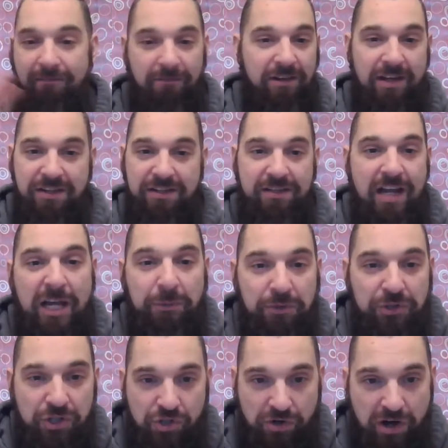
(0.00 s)

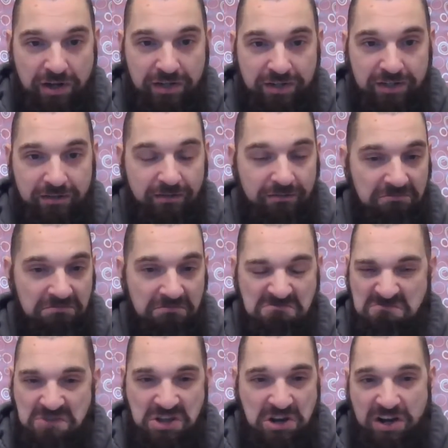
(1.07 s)
establish trust,
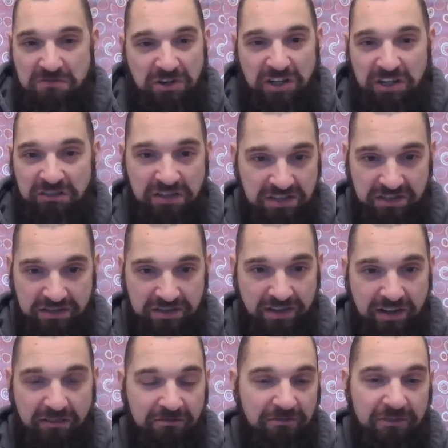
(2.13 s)
they're never going to listen to
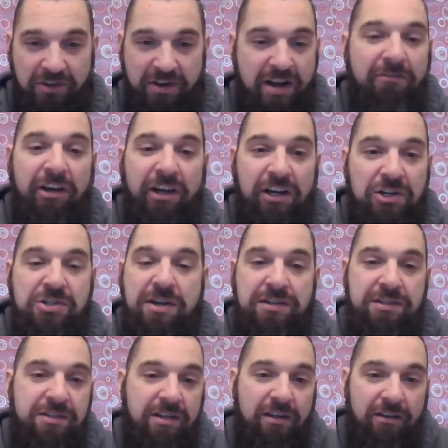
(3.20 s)
you. They're never going to
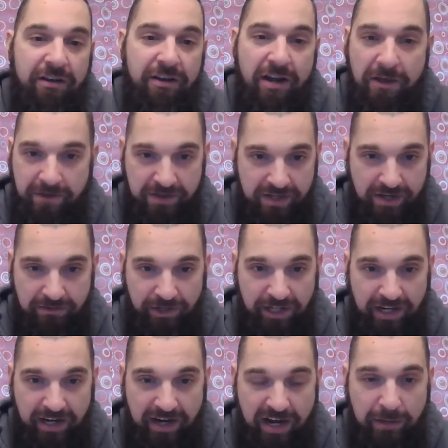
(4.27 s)
trust you. Nothing's ever
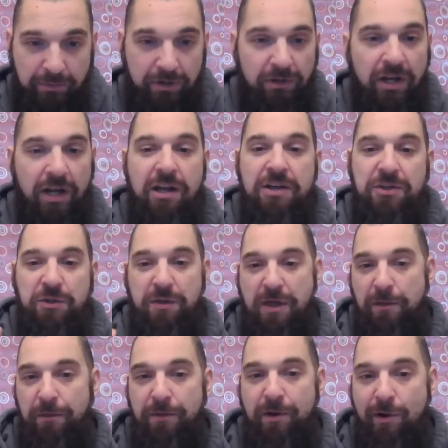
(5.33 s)
going to happen. So
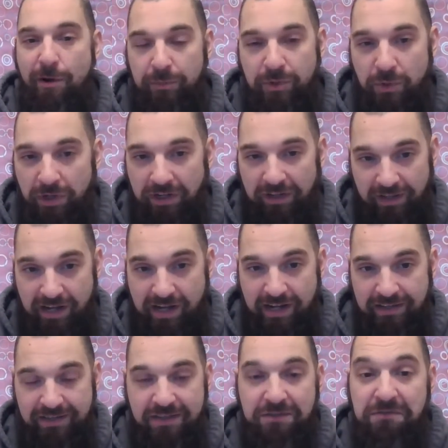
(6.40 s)
that therapeutic
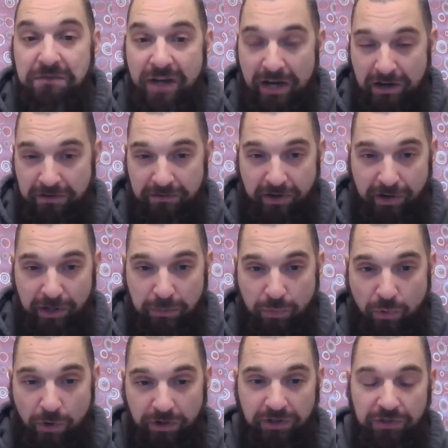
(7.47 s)
alliance is very, very
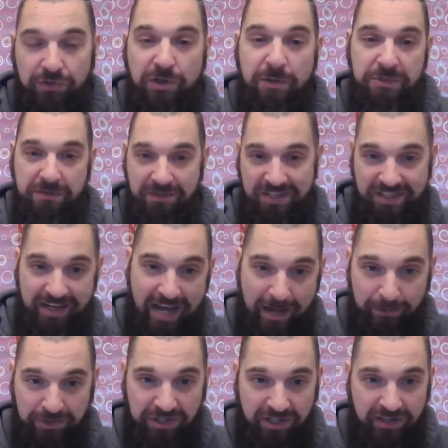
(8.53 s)
important in terms of
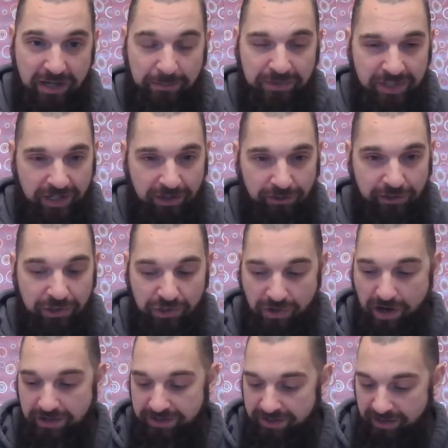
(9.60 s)
establishing that particular
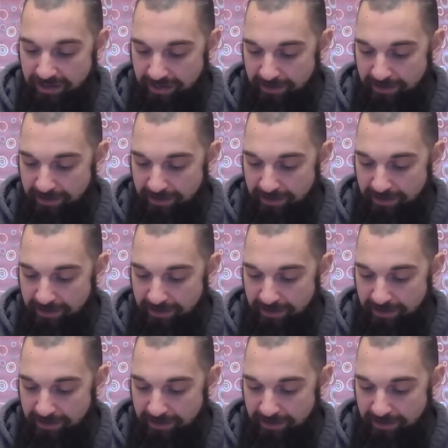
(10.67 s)
trust.